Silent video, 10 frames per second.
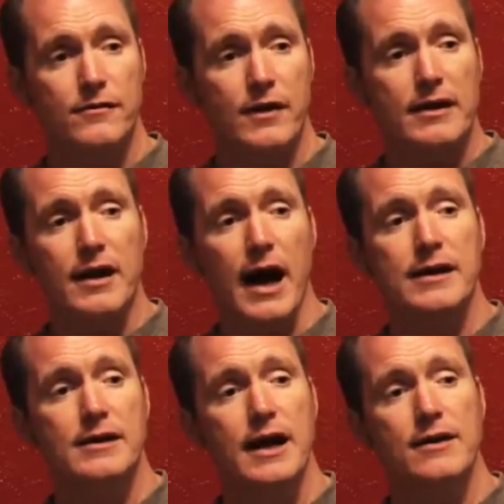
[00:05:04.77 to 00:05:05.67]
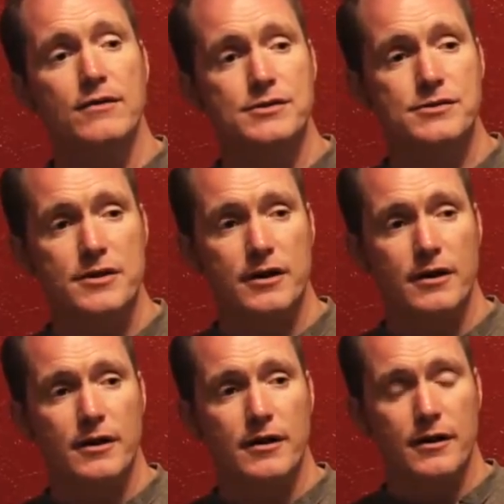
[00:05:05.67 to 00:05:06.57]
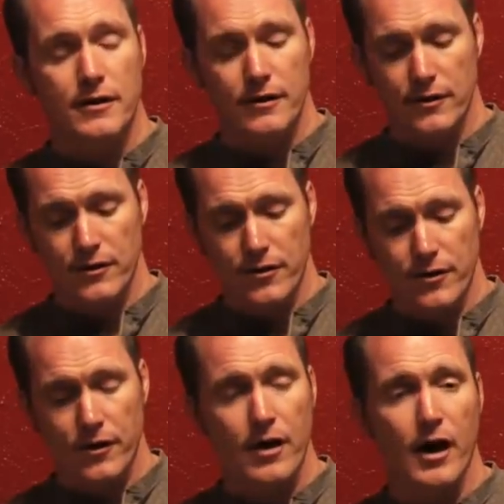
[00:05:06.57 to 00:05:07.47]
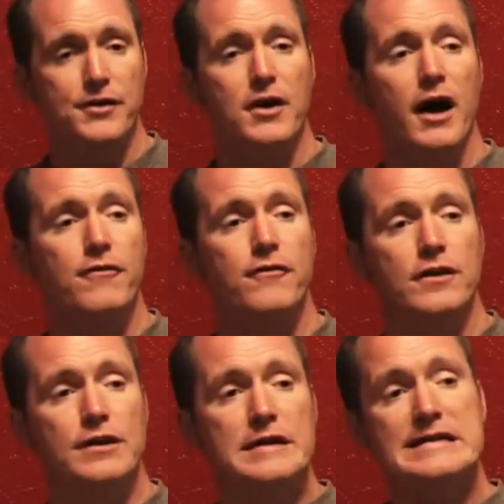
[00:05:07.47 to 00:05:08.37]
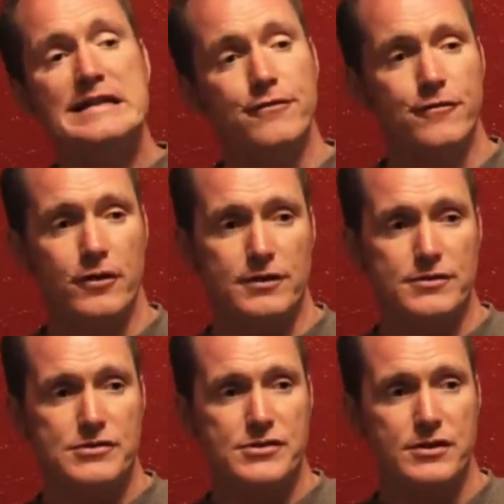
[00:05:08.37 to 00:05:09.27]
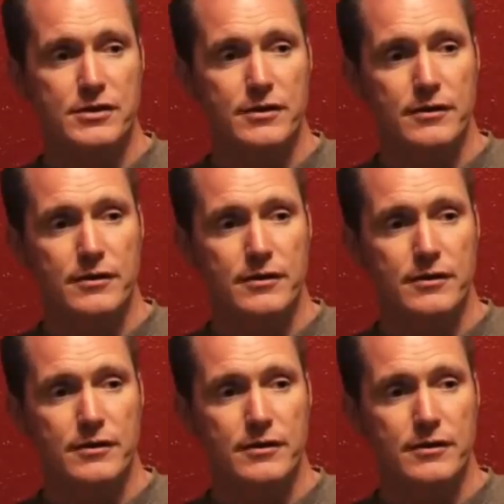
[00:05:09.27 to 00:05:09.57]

that God gave us enough difference